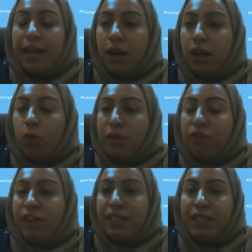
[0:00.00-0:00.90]
women
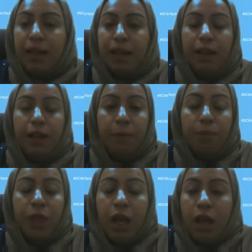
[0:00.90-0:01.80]
fintech
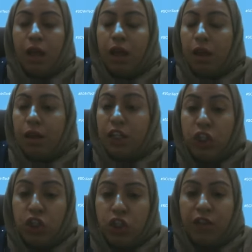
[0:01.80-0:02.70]

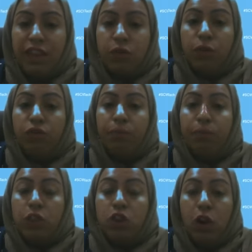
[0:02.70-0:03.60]
initiative that we've been
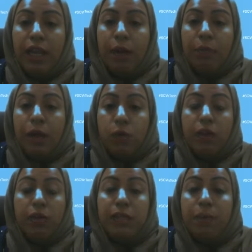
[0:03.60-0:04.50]
talking about,
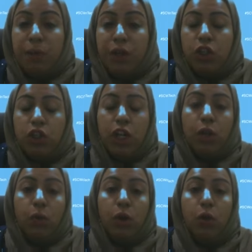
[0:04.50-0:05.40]
there is a pitch and you
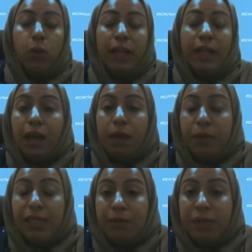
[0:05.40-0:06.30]
will go and be
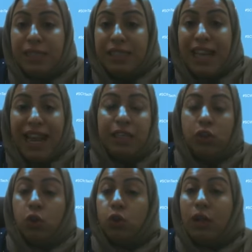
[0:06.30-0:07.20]
selected,
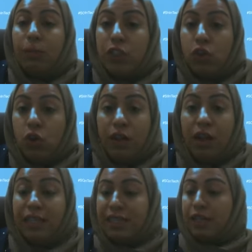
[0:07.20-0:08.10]
not only based on
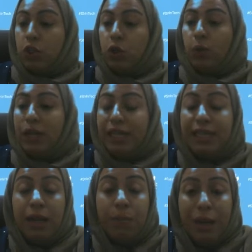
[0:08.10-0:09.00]
ideas, you will need
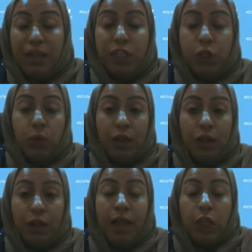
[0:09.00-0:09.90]
an amount that you
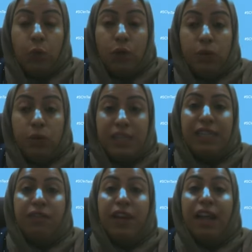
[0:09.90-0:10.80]
will be
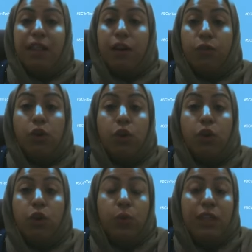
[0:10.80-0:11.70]
receiving, and therefore you
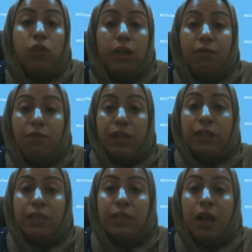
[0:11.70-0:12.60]
will need to
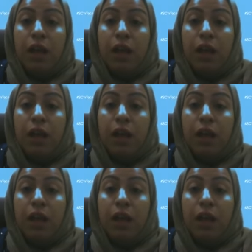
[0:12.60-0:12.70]
convince